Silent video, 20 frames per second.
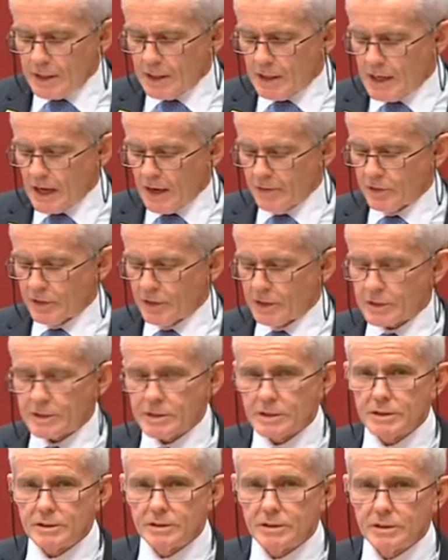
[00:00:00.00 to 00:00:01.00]

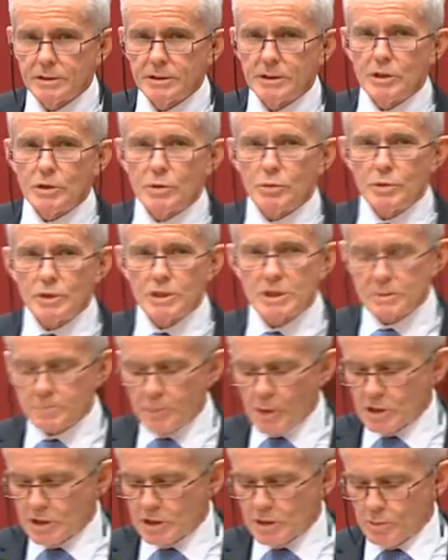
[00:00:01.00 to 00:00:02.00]
Governance,
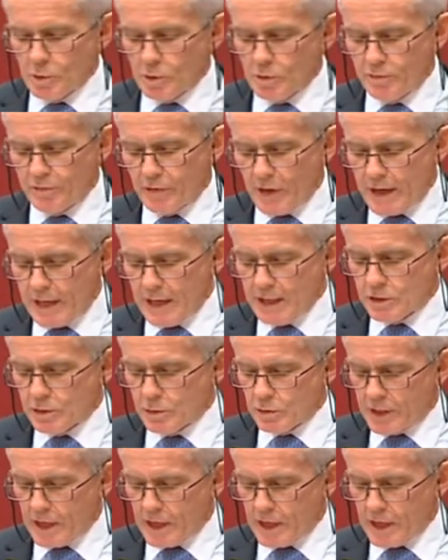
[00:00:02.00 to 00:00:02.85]
responsible financial